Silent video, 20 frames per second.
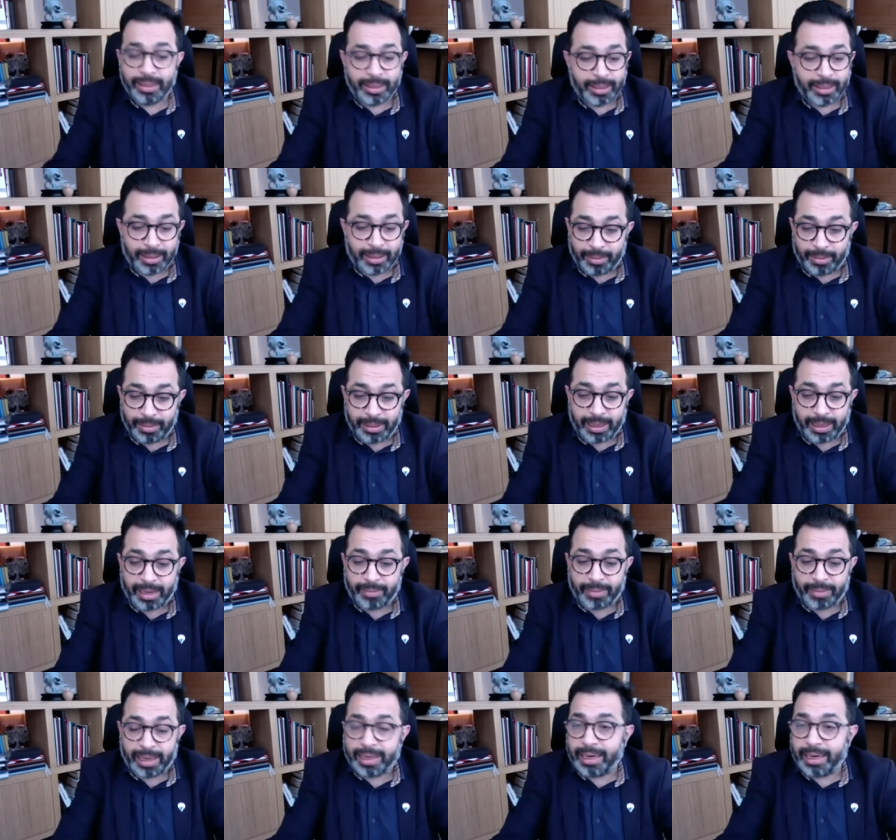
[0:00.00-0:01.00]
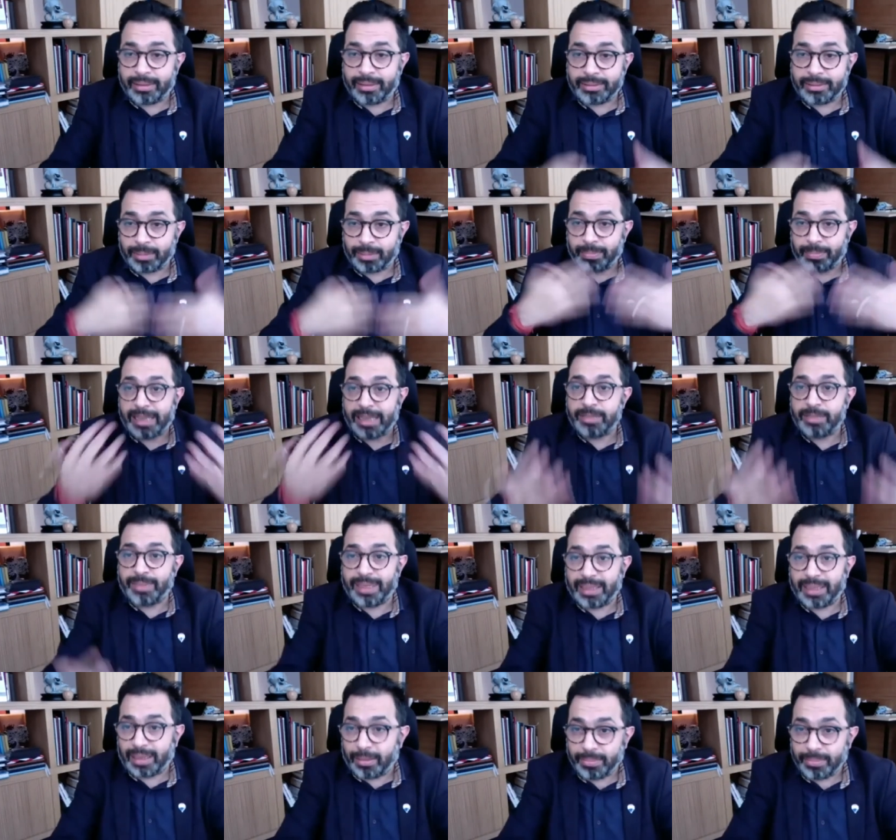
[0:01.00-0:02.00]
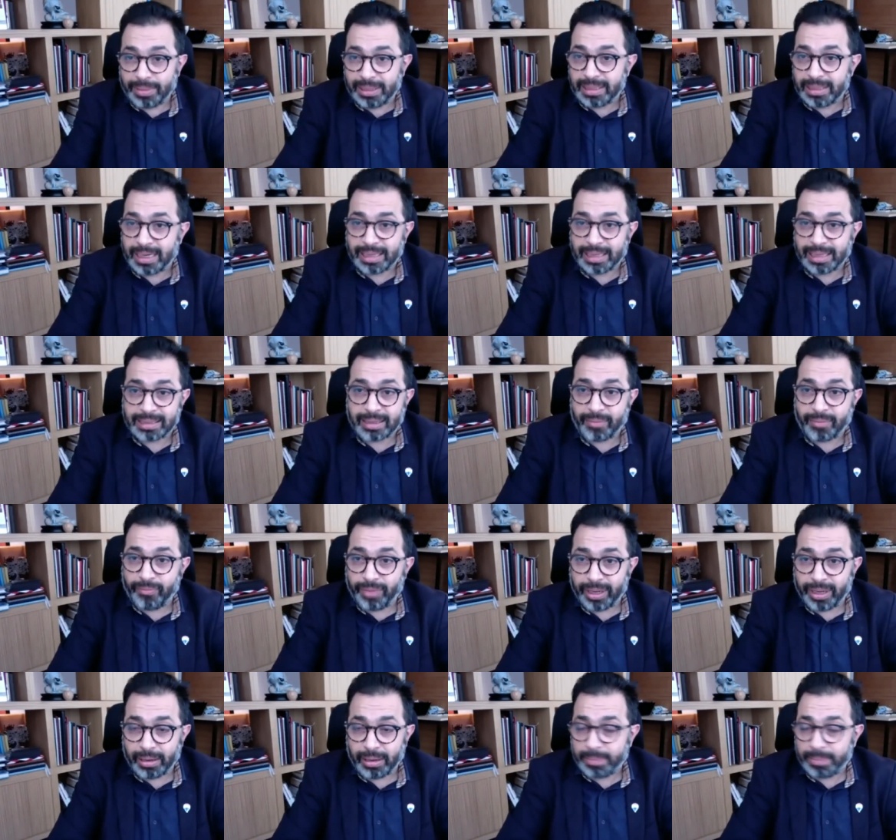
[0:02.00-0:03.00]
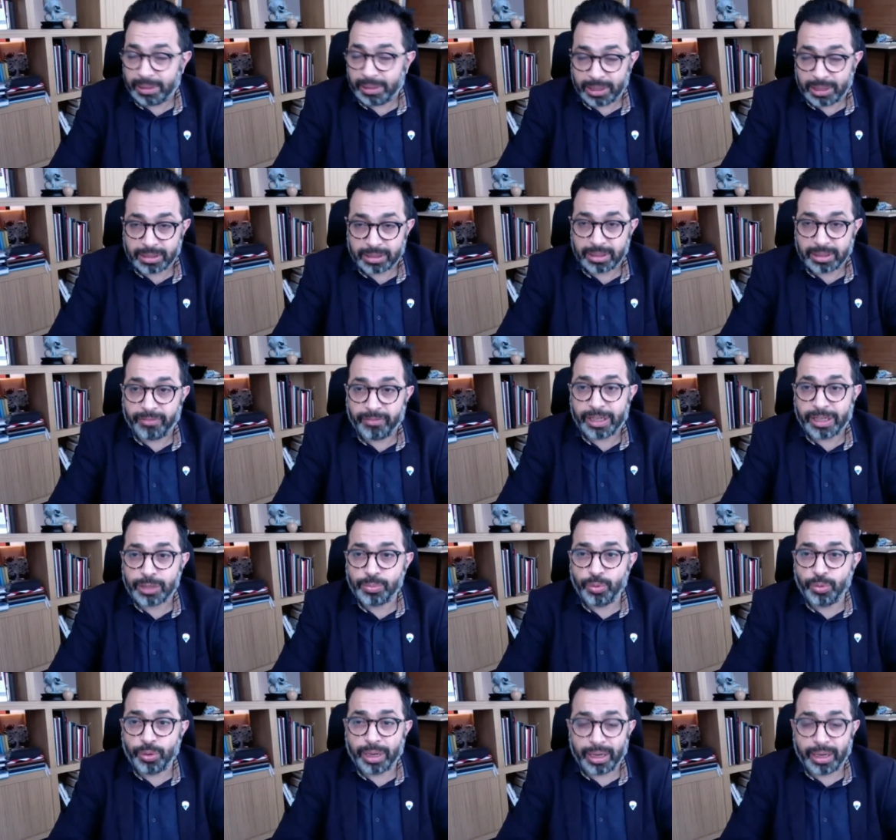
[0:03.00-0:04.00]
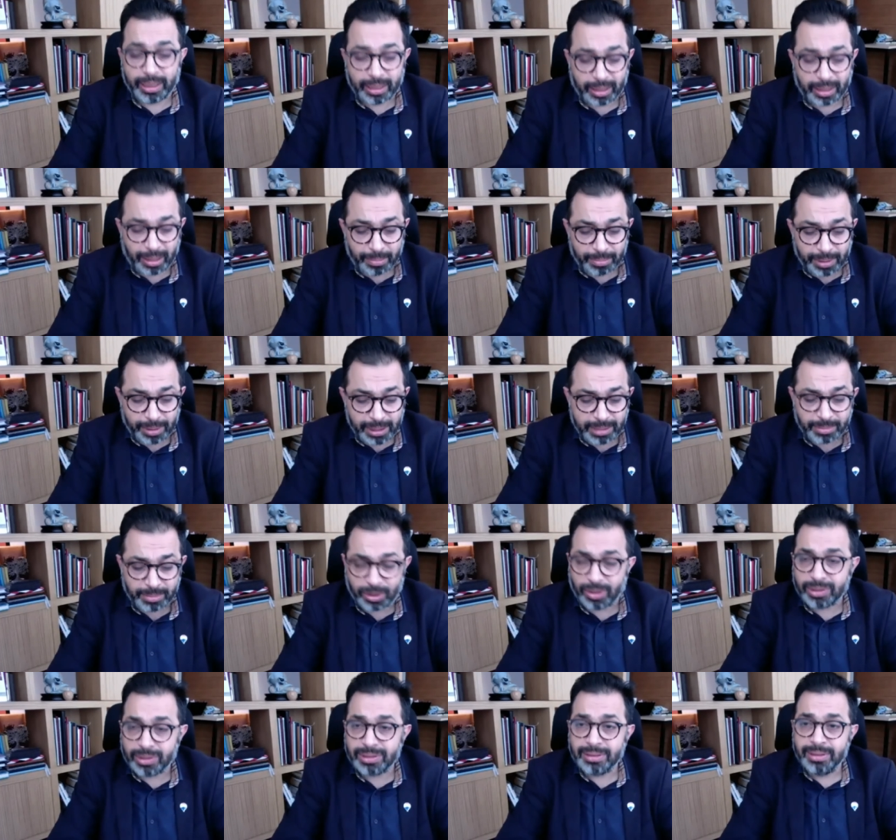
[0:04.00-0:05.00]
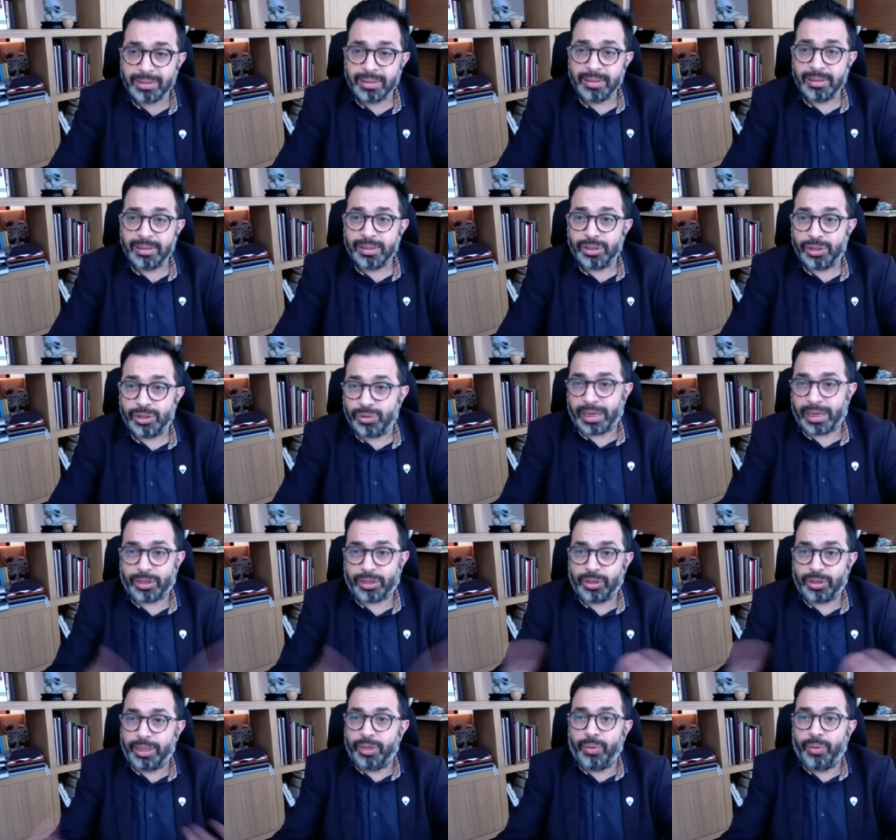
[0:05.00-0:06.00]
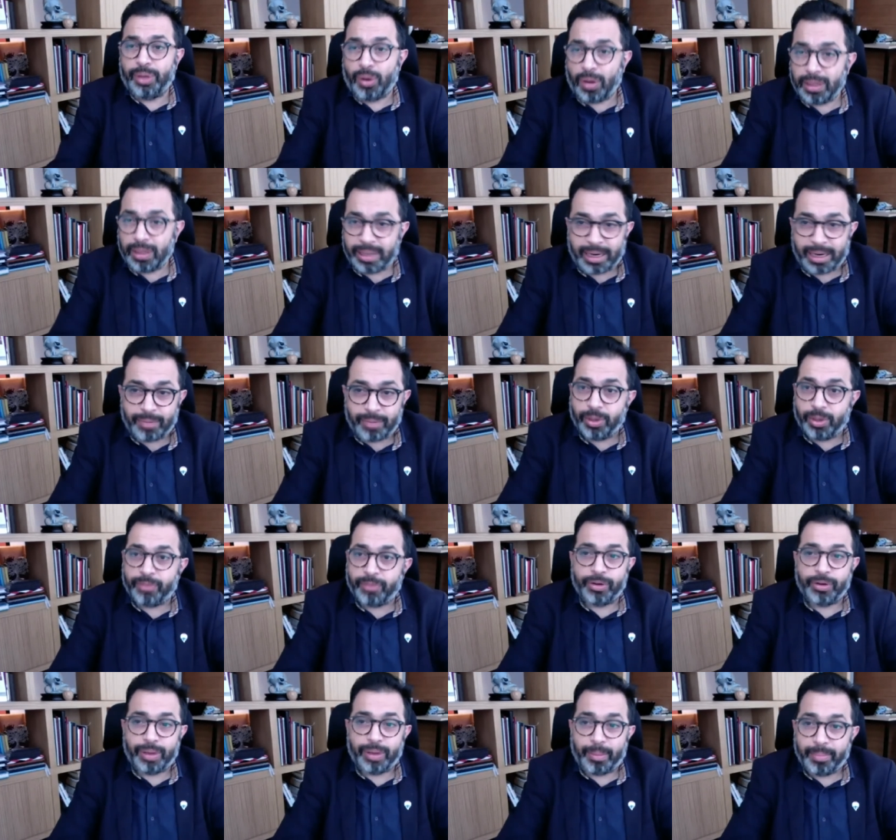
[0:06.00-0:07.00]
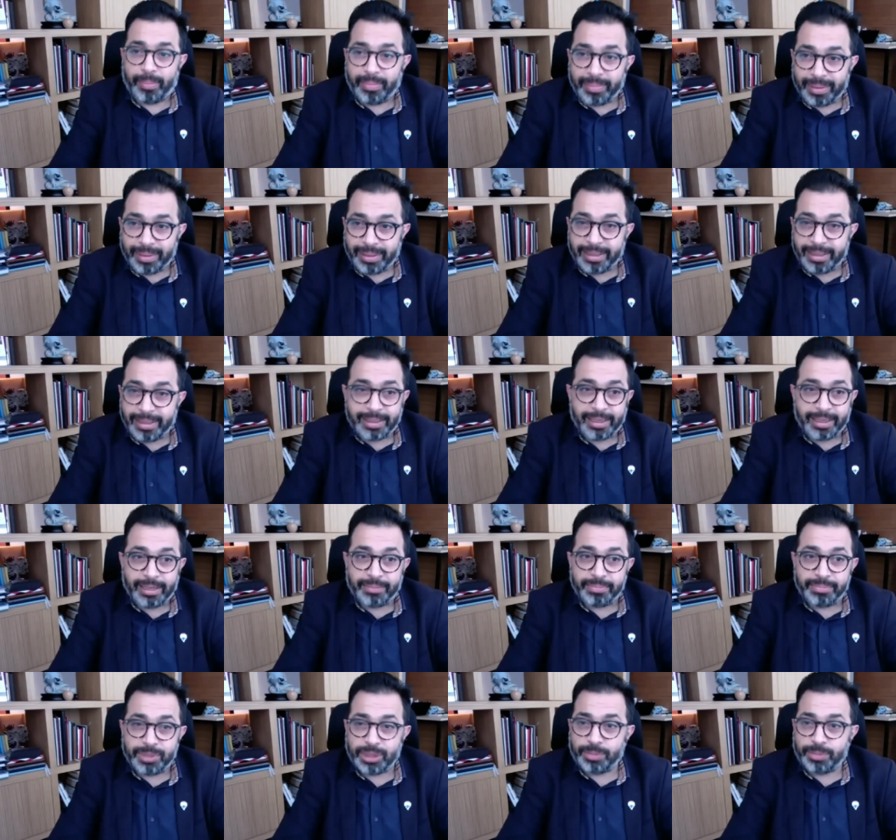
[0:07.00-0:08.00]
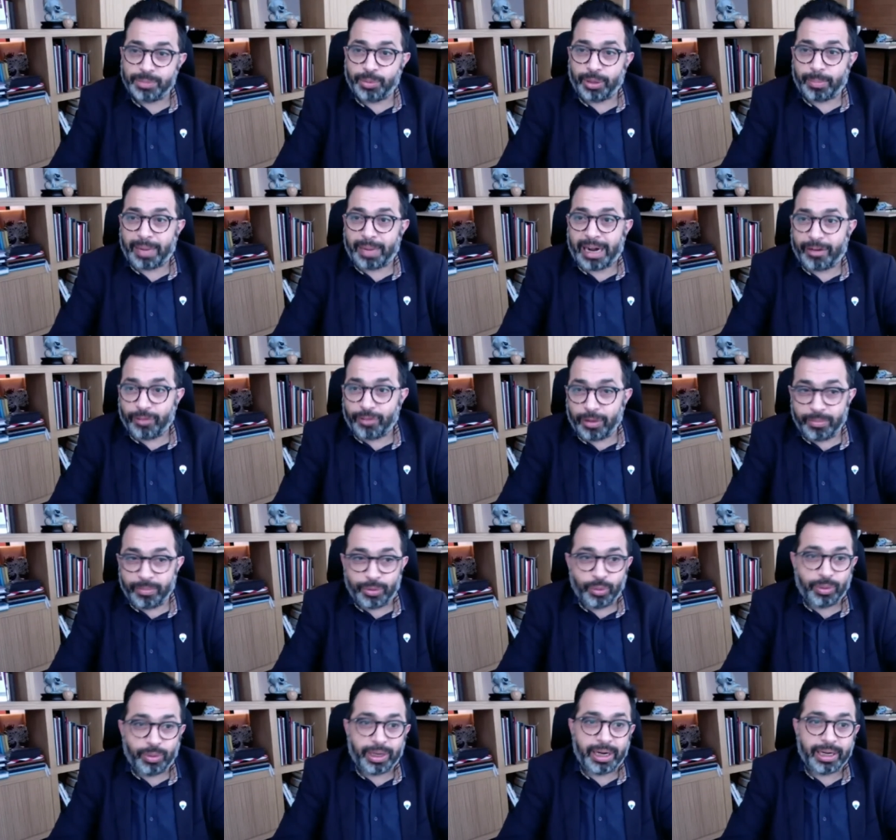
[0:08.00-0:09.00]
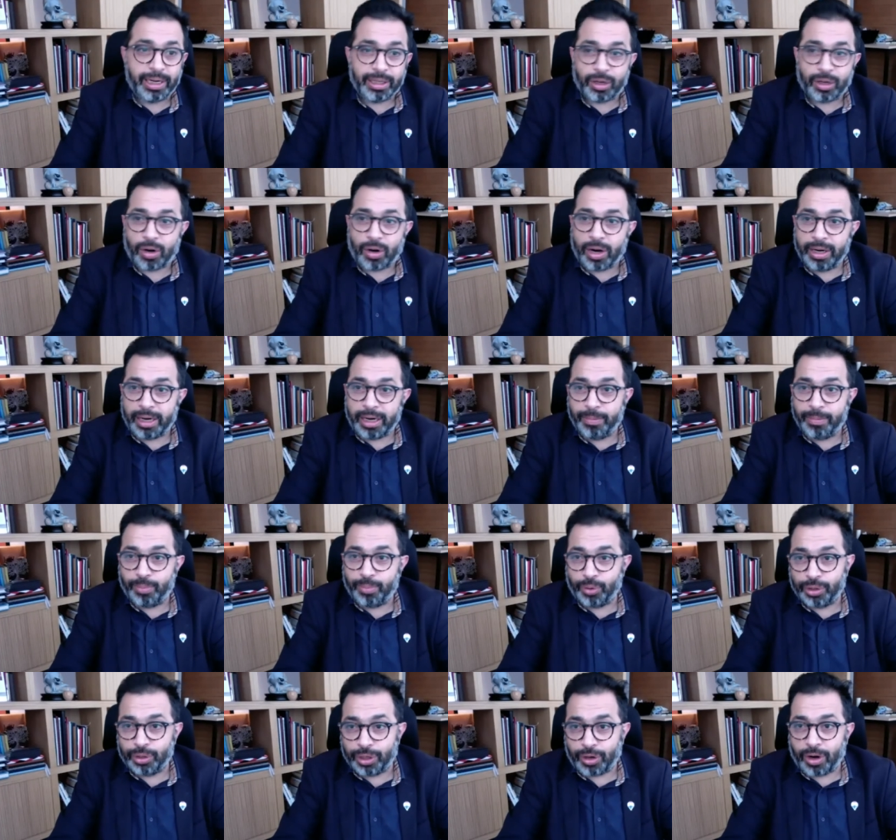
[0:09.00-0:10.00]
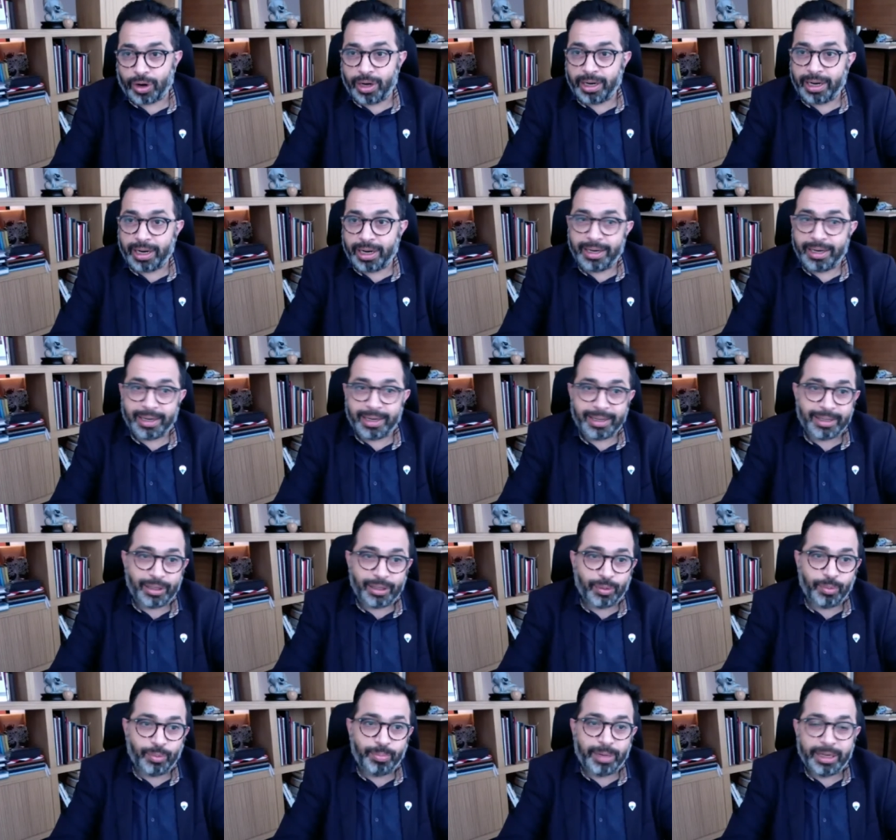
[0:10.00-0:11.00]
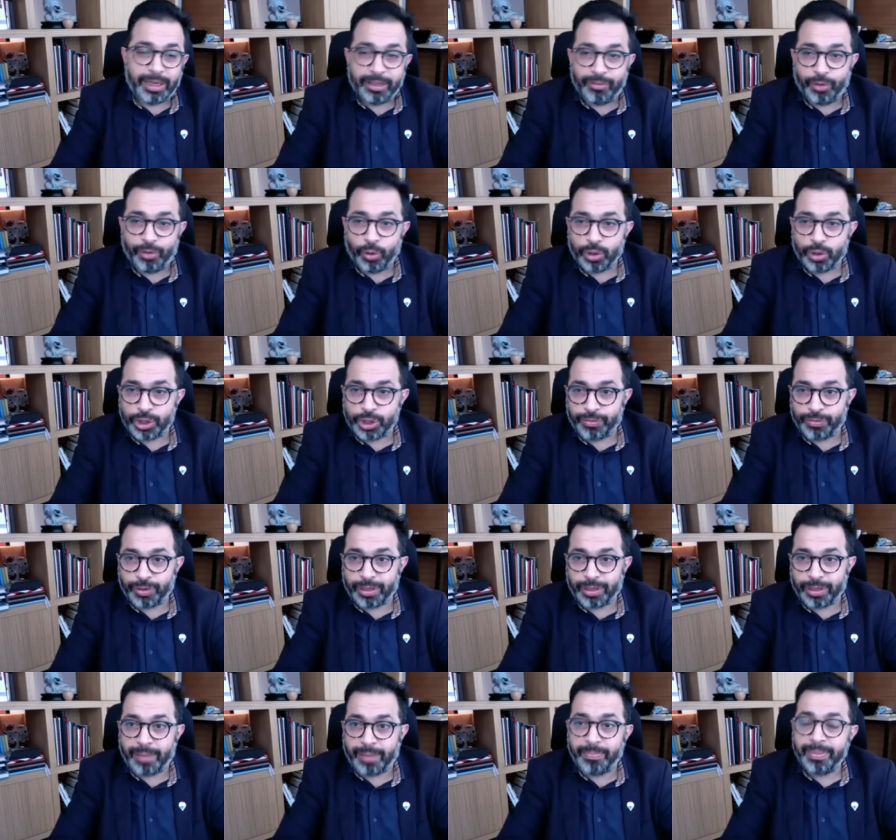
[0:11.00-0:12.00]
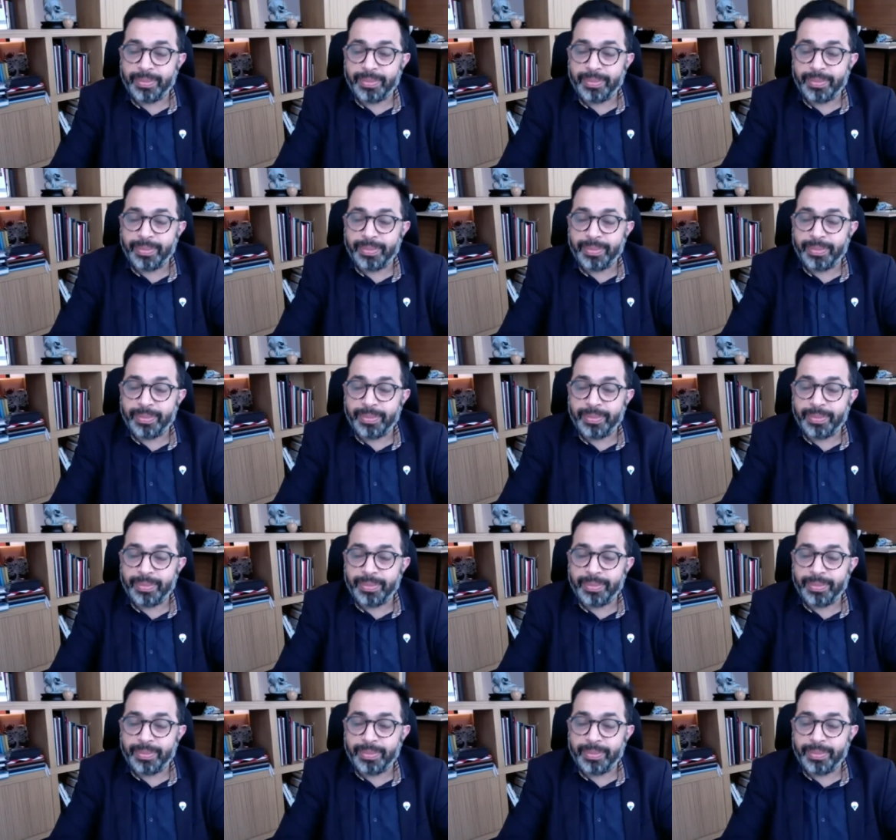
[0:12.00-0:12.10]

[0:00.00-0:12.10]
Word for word: I mean, I, I get surprised by the companies like Subway, um, this uh, Facebook, and other companies because you're actually doing all that work for them. They just put a platform, you create the content, put the content, you build the viewership for them.